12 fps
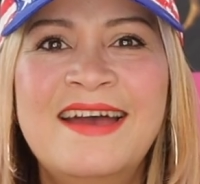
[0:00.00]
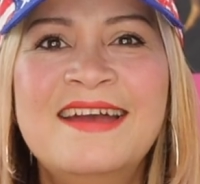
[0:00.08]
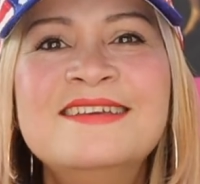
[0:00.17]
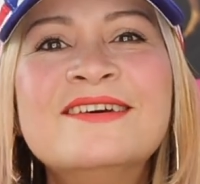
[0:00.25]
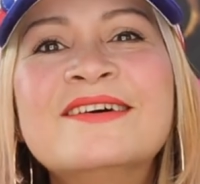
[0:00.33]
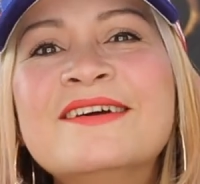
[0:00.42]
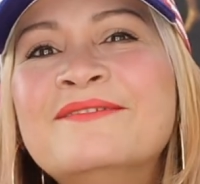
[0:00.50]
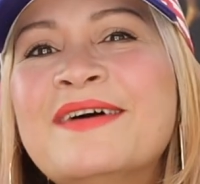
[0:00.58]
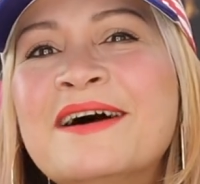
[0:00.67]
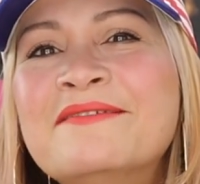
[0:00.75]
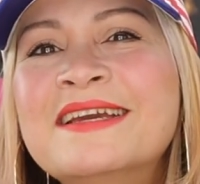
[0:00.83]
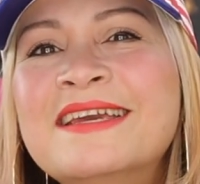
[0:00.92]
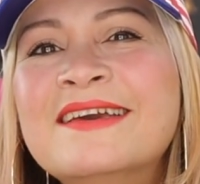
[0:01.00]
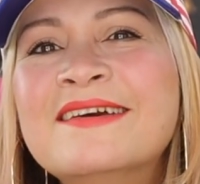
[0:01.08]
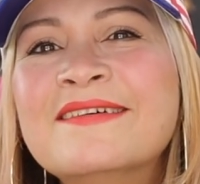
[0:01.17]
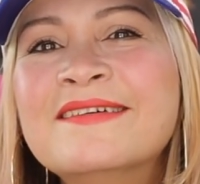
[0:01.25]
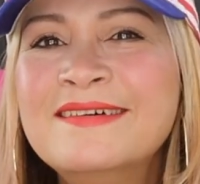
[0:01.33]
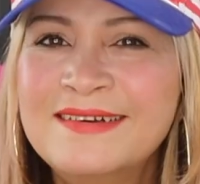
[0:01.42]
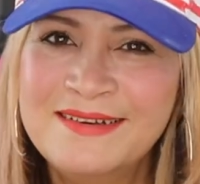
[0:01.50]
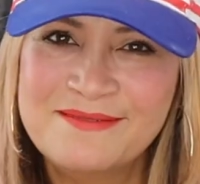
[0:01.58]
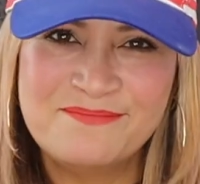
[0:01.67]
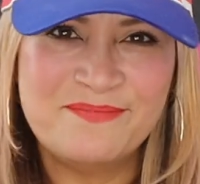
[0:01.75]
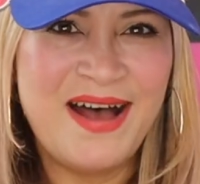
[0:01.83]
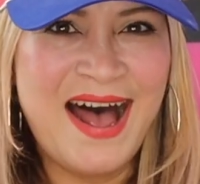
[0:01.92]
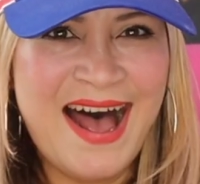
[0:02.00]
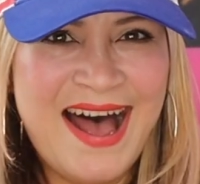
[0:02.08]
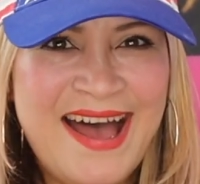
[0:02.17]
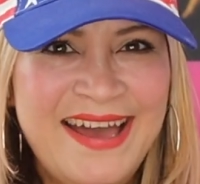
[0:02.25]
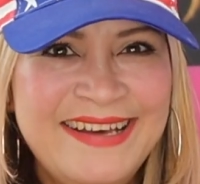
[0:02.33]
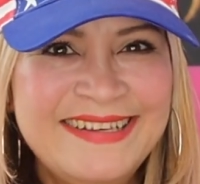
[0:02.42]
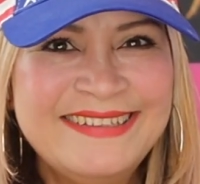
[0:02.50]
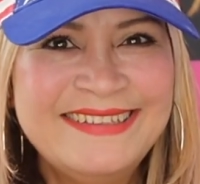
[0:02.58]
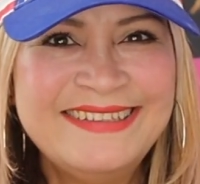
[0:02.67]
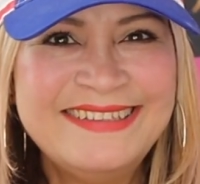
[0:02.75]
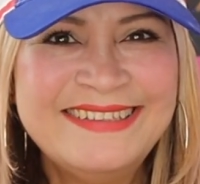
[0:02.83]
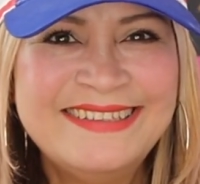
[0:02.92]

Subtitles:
And enjoy your barbecue. Bye.